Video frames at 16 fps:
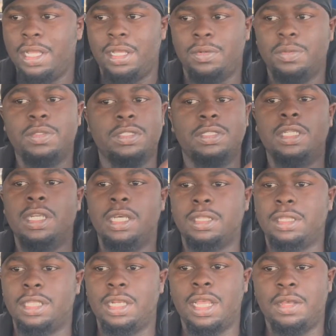There was
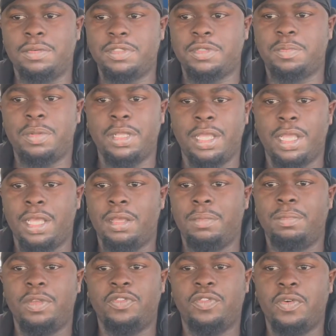nothing that was
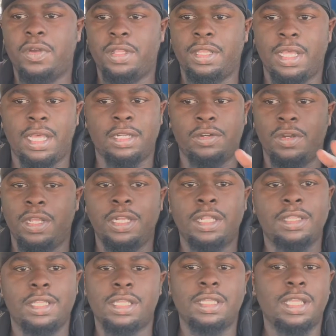planned before that or
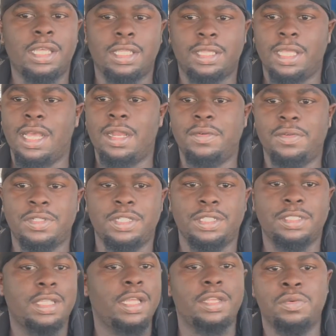anything like that. It was
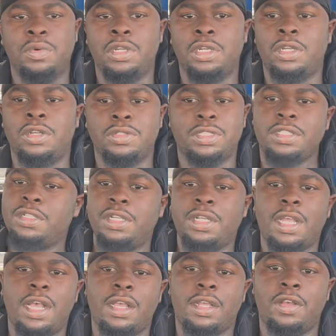just, hey, you want to go to
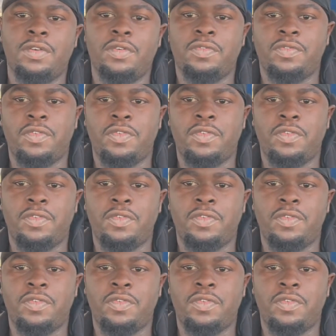Chicago